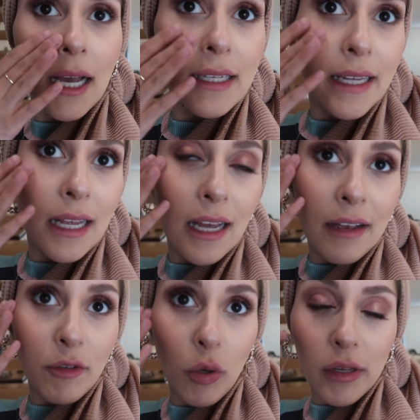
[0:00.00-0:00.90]
and I
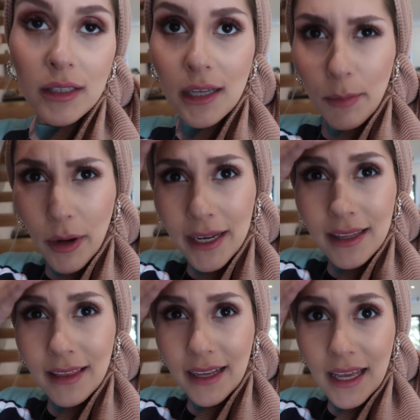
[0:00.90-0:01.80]
haven't oiled up or
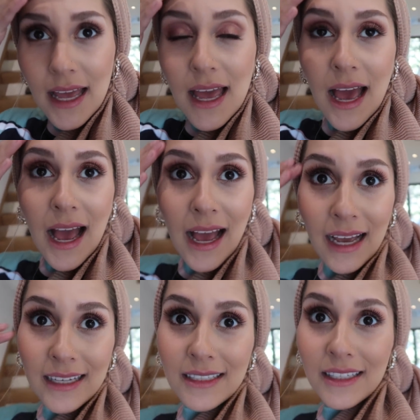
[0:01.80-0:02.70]
anything.
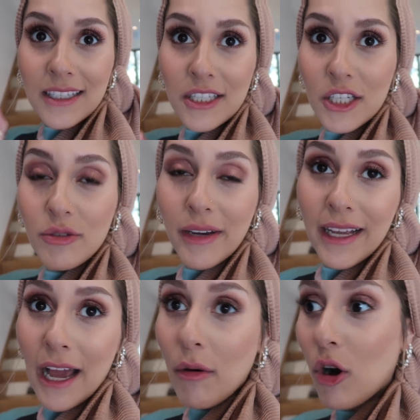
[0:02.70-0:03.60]
And considering
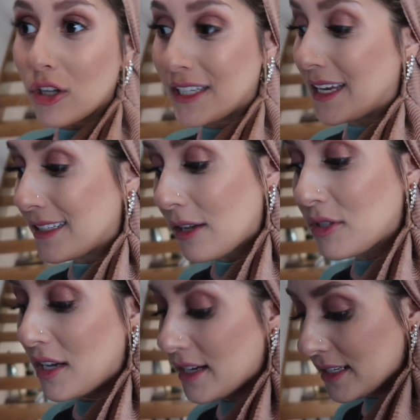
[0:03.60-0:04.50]
how hot it is
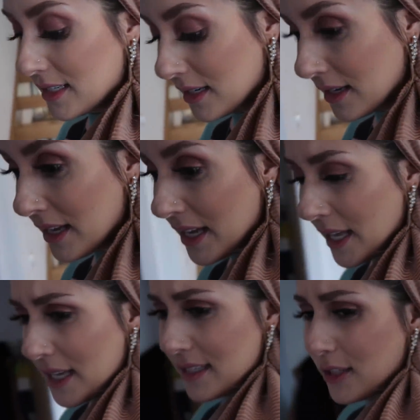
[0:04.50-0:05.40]
outside,
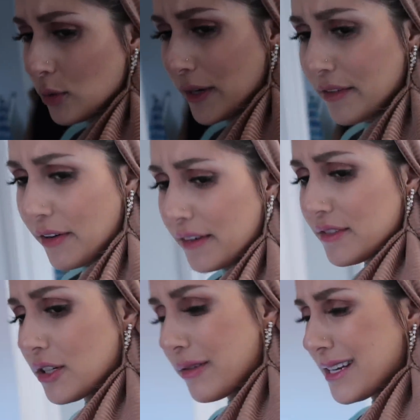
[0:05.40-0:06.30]
it's like 25
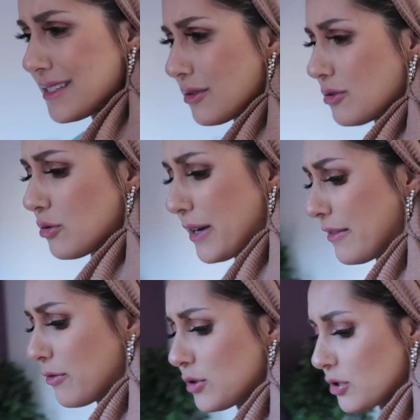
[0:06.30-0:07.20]
degrees or
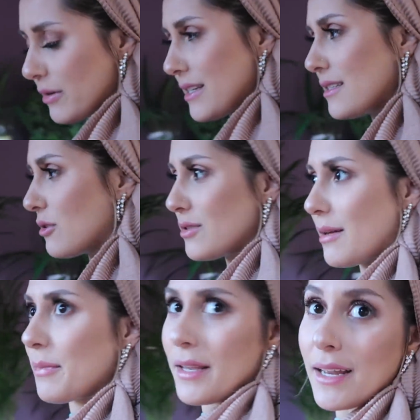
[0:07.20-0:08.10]
24 degrees or
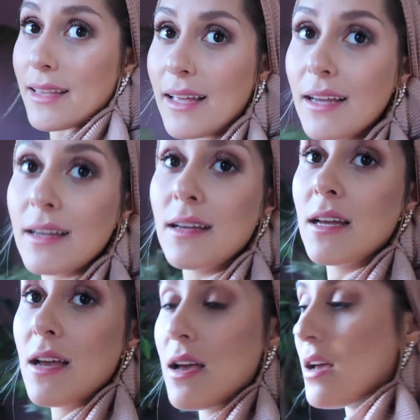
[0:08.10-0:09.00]
something like that.
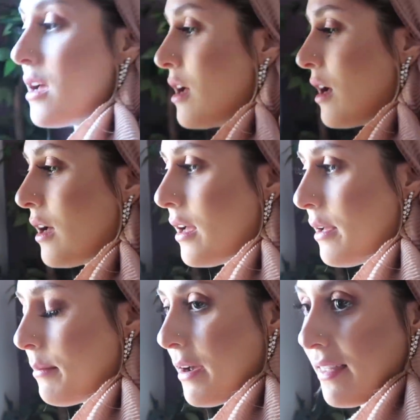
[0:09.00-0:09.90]

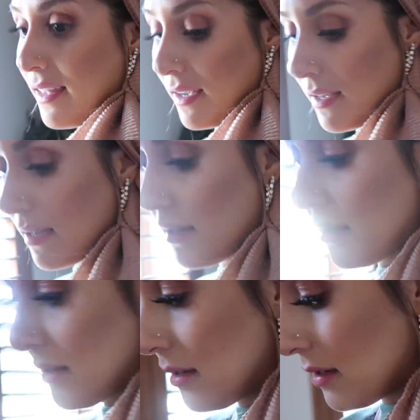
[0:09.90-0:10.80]
I think
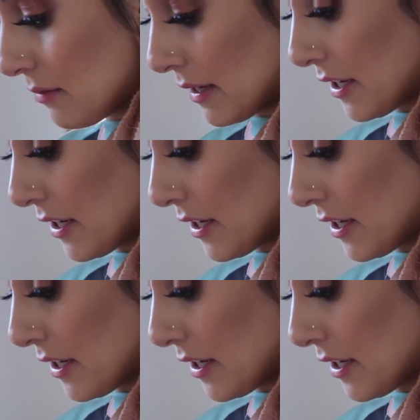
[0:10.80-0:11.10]
it's really